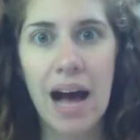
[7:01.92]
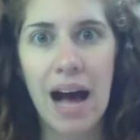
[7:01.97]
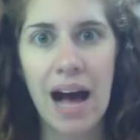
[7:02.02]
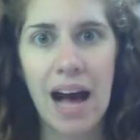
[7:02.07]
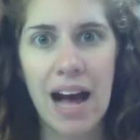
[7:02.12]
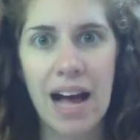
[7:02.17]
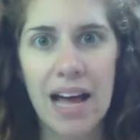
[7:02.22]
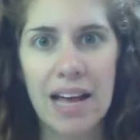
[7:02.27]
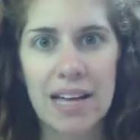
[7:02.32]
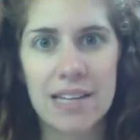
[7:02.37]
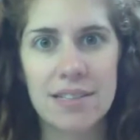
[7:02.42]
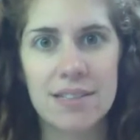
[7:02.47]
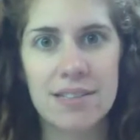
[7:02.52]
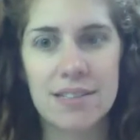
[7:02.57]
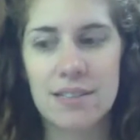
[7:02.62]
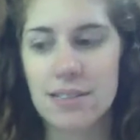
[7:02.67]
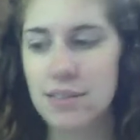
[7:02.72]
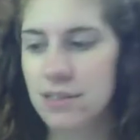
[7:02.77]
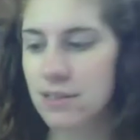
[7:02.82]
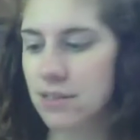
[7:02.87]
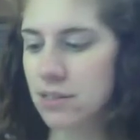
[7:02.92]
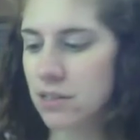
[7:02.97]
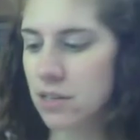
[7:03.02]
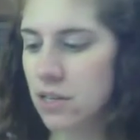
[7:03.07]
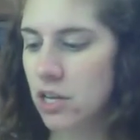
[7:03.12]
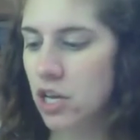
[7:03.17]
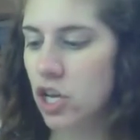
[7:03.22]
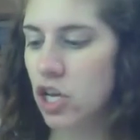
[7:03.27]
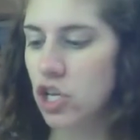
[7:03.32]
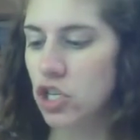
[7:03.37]
eyes.
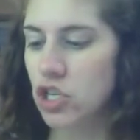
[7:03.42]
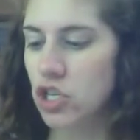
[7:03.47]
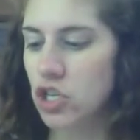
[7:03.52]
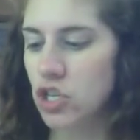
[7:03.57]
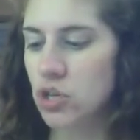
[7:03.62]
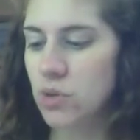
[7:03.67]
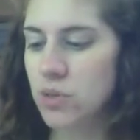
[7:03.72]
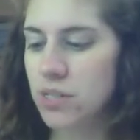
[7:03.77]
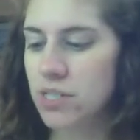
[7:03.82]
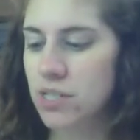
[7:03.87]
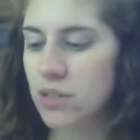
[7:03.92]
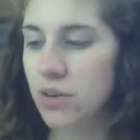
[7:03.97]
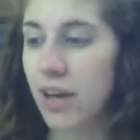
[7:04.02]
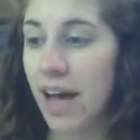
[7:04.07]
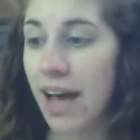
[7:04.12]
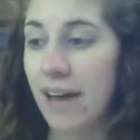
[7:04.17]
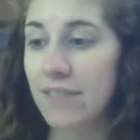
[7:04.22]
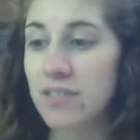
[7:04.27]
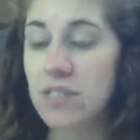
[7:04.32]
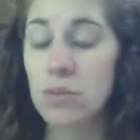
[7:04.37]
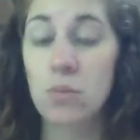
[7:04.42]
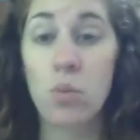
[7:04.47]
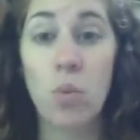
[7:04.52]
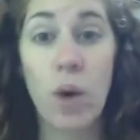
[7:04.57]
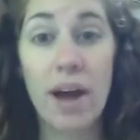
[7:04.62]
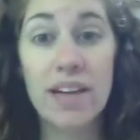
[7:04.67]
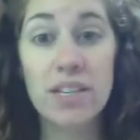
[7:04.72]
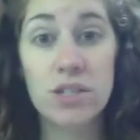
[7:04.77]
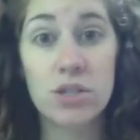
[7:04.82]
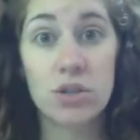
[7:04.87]
Do you still have some
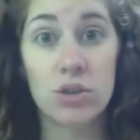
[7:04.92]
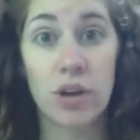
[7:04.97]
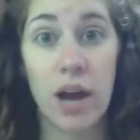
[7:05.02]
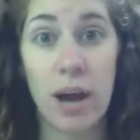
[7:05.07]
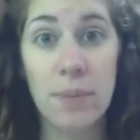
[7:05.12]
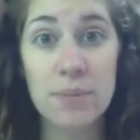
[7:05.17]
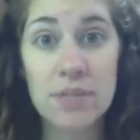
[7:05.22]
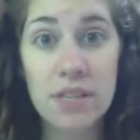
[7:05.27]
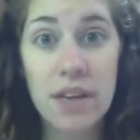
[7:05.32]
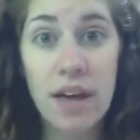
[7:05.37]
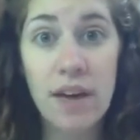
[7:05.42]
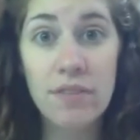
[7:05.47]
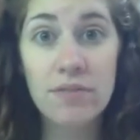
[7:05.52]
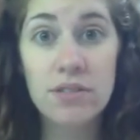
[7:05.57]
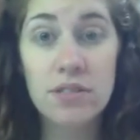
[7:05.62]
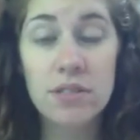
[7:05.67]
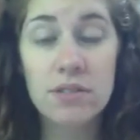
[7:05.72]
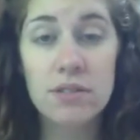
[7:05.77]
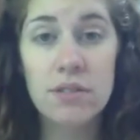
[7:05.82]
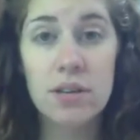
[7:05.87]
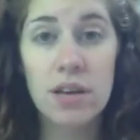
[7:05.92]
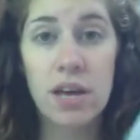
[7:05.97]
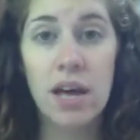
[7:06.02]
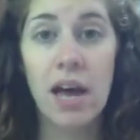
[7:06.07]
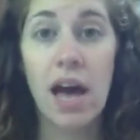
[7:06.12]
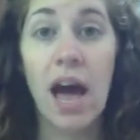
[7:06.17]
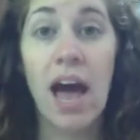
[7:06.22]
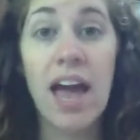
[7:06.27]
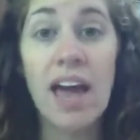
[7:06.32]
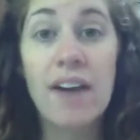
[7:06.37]
white scraps left?
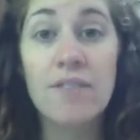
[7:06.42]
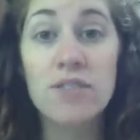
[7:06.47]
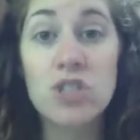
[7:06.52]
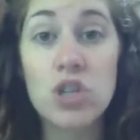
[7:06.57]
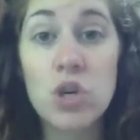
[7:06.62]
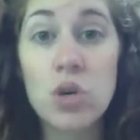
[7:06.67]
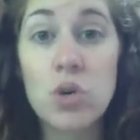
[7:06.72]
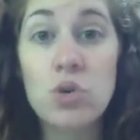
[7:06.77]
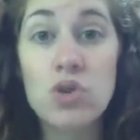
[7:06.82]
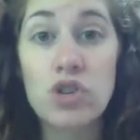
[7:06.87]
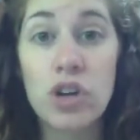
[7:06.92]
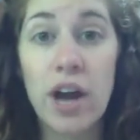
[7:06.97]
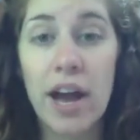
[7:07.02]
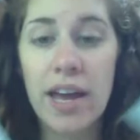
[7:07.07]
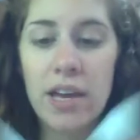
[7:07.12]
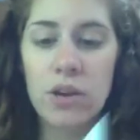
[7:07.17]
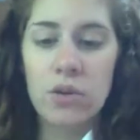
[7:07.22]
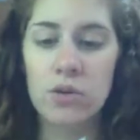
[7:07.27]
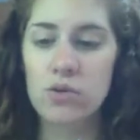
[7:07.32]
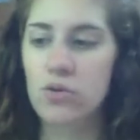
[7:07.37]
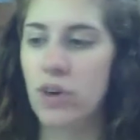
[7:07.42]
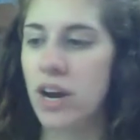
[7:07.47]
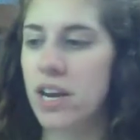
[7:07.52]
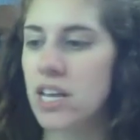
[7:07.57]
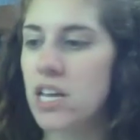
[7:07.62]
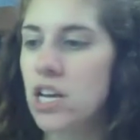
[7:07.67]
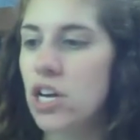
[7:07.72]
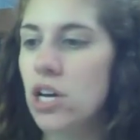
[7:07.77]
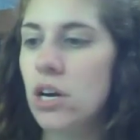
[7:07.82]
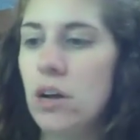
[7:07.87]
I have 2 triangles right
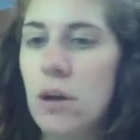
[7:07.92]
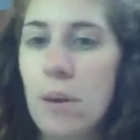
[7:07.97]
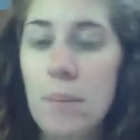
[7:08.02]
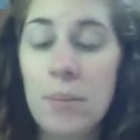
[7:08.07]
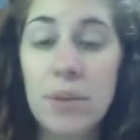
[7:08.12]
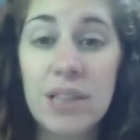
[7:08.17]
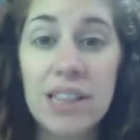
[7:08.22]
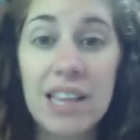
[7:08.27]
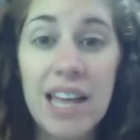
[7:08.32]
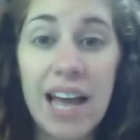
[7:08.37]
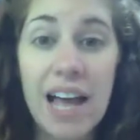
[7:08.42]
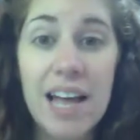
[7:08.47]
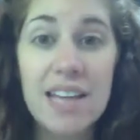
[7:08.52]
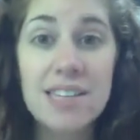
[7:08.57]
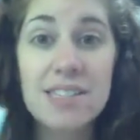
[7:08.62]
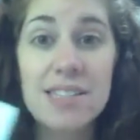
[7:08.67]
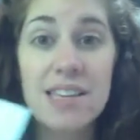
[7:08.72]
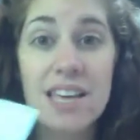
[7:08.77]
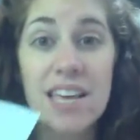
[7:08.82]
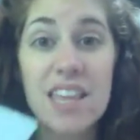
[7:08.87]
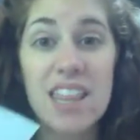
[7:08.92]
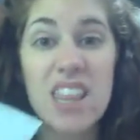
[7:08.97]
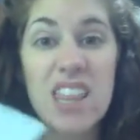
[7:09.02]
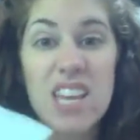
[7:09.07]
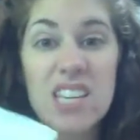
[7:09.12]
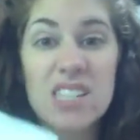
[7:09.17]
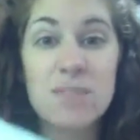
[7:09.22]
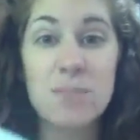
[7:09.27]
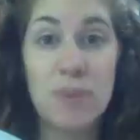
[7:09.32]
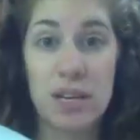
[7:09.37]
here, plus
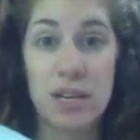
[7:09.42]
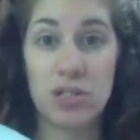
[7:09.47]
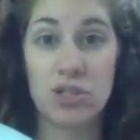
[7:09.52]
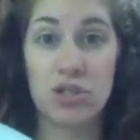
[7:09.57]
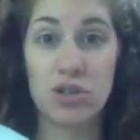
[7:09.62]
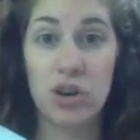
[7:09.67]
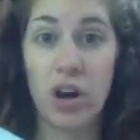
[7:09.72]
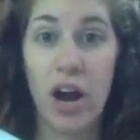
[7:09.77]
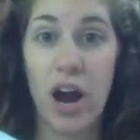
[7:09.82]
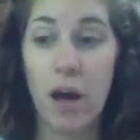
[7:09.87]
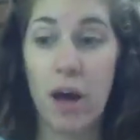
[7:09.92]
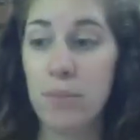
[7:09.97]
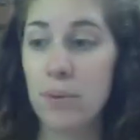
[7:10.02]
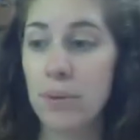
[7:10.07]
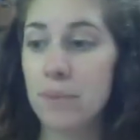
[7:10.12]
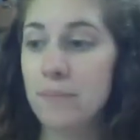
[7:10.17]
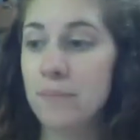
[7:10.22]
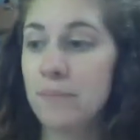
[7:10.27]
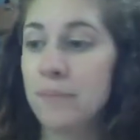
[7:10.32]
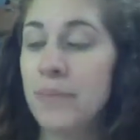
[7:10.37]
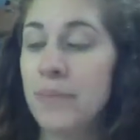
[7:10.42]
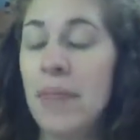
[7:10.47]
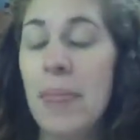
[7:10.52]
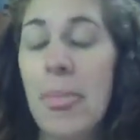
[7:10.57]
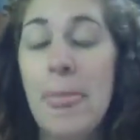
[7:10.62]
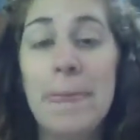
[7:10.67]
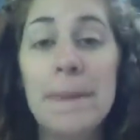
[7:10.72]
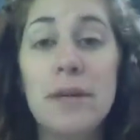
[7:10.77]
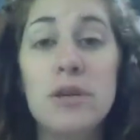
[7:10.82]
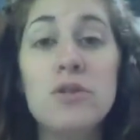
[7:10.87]
this big scrap.
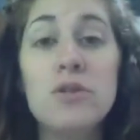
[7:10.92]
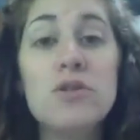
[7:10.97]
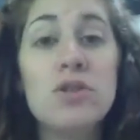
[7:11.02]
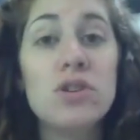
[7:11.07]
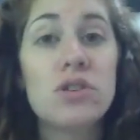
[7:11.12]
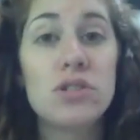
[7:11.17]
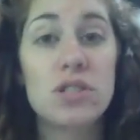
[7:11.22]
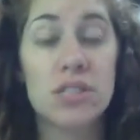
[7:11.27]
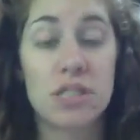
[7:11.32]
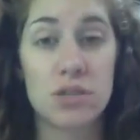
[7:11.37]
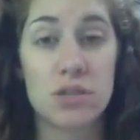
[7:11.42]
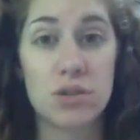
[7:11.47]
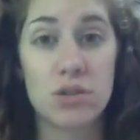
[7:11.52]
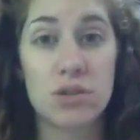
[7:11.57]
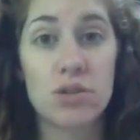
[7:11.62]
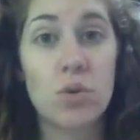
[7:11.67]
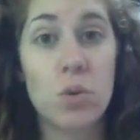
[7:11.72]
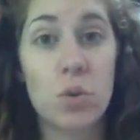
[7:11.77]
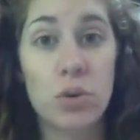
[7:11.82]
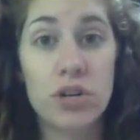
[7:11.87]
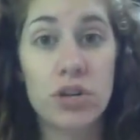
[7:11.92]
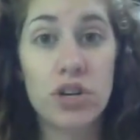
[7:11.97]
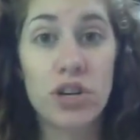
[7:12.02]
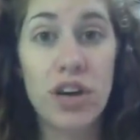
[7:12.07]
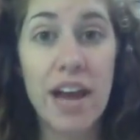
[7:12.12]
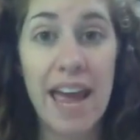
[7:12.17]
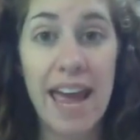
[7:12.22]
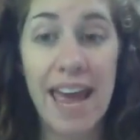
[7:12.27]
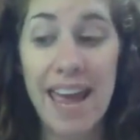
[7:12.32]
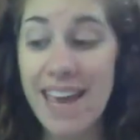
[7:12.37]
Use your scissors or your
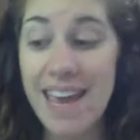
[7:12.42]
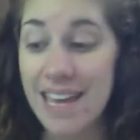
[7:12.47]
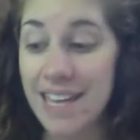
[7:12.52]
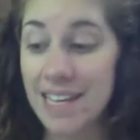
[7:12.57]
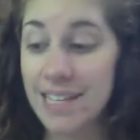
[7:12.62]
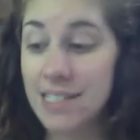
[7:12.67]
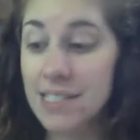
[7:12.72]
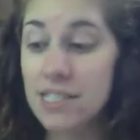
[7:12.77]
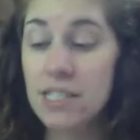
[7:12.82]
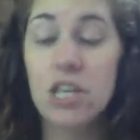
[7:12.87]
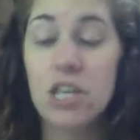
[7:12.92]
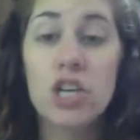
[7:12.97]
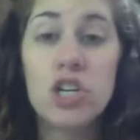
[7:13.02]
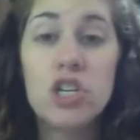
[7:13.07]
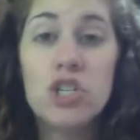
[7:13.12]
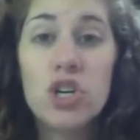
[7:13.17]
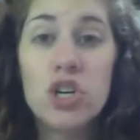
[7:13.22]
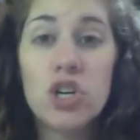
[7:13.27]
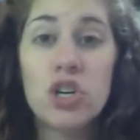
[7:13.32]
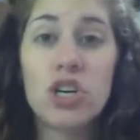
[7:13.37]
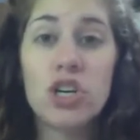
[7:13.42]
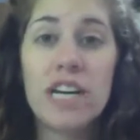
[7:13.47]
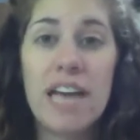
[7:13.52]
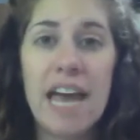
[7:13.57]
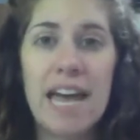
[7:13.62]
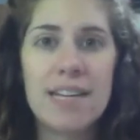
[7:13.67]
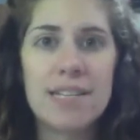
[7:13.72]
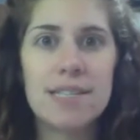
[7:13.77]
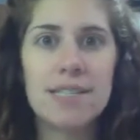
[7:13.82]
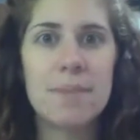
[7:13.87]
hands to
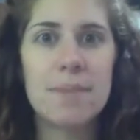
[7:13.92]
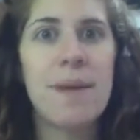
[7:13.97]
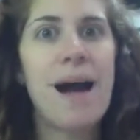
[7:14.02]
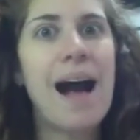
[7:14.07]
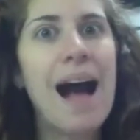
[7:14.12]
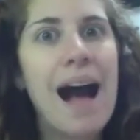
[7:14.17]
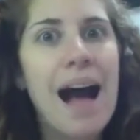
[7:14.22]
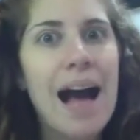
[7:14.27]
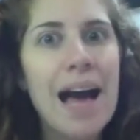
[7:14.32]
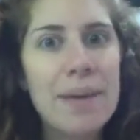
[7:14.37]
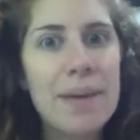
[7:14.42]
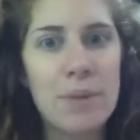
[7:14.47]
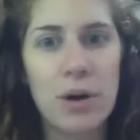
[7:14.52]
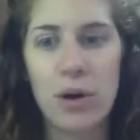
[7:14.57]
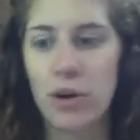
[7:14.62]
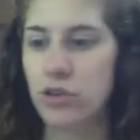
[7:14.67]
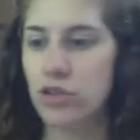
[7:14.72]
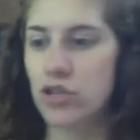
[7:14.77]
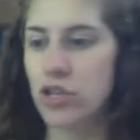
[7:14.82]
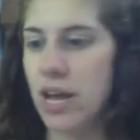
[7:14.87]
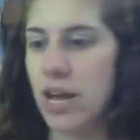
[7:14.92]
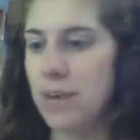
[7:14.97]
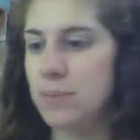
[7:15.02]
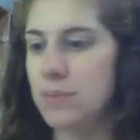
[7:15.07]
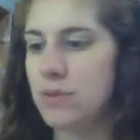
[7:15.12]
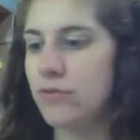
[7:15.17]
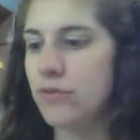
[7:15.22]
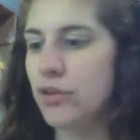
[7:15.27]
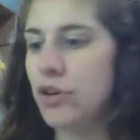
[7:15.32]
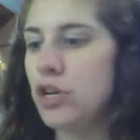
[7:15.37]
create some eyeball
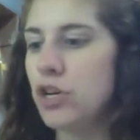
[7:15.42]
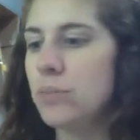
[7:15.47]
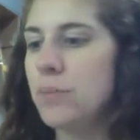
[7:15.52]
shapes for your